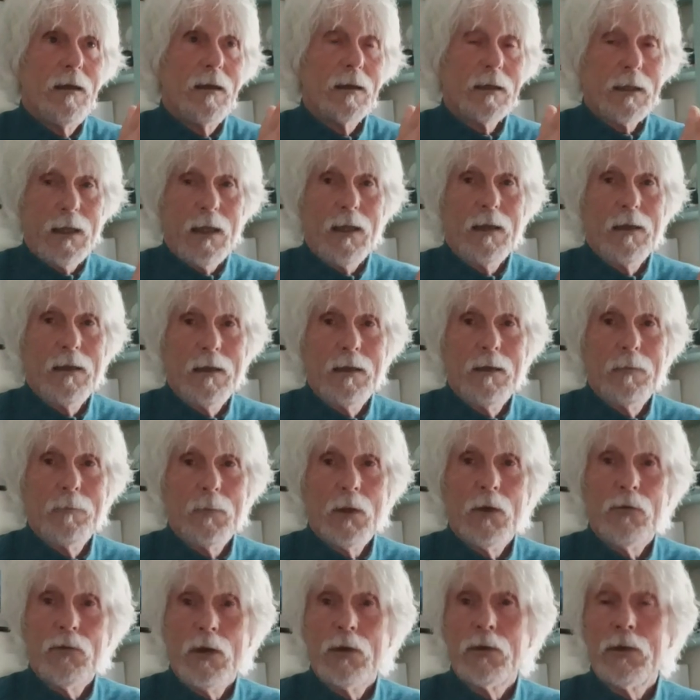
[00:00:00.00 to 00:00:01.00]
a,
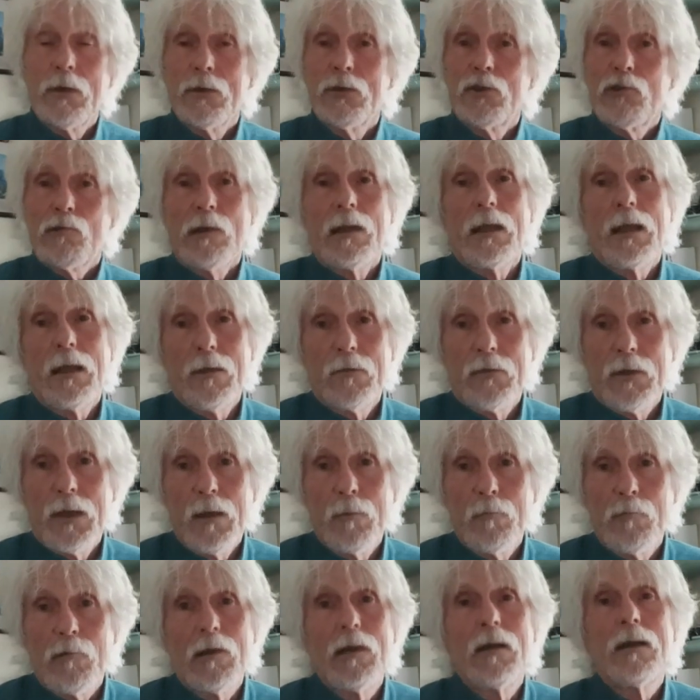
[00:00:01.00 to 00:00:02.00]
um, a photo straight out of
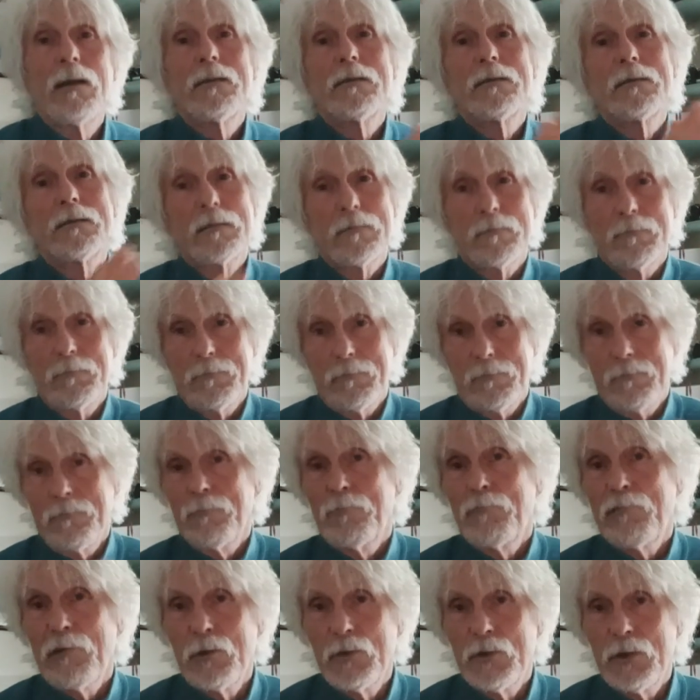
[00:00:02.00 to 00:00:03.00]
camera and
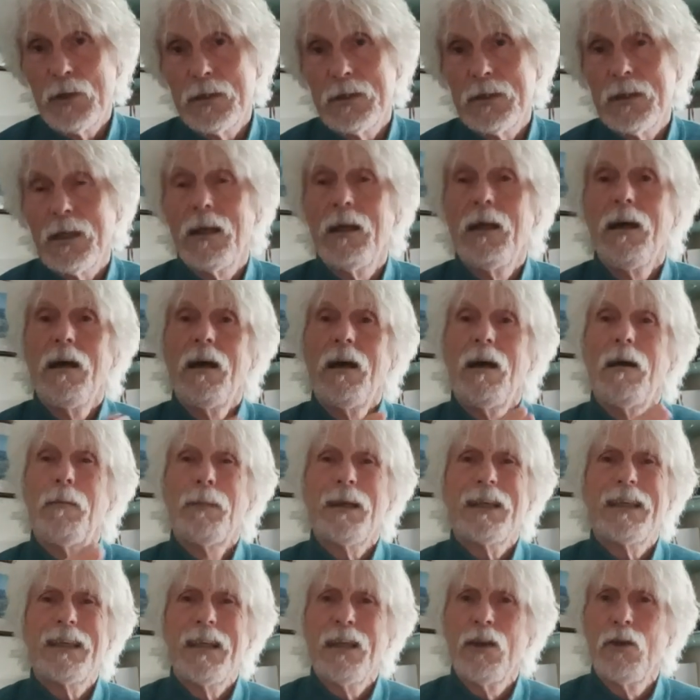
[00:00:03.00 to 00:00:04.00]
process it
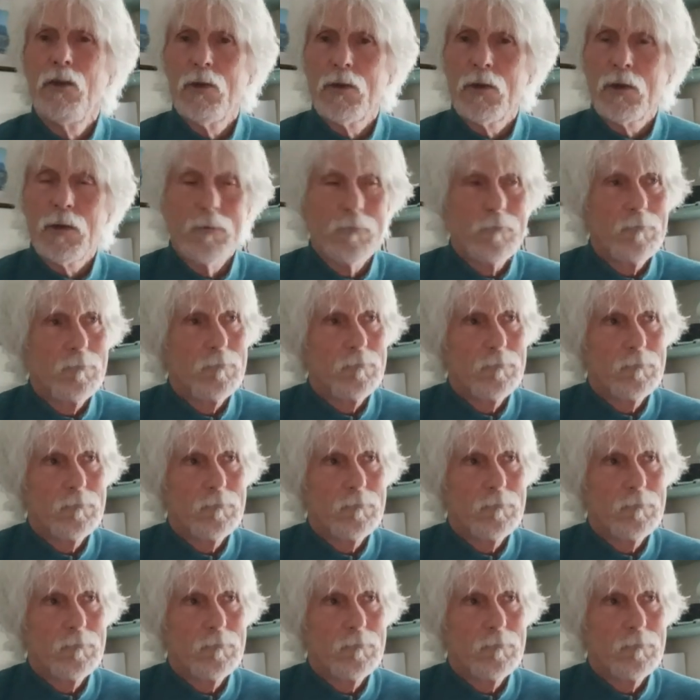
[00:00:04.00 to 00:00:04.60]
and make it look